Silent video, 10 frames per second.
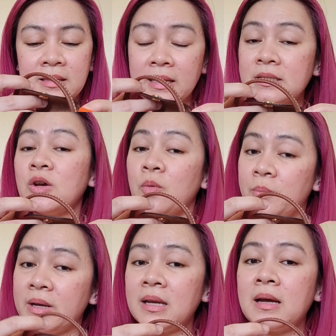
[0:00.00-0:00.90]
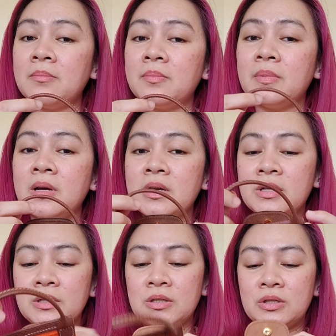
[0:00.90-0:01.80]
let's open it up
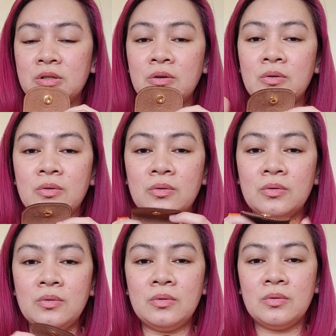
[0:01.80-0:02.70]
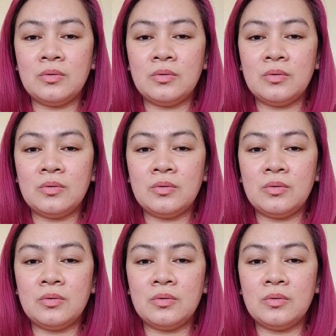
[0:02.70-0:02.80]
so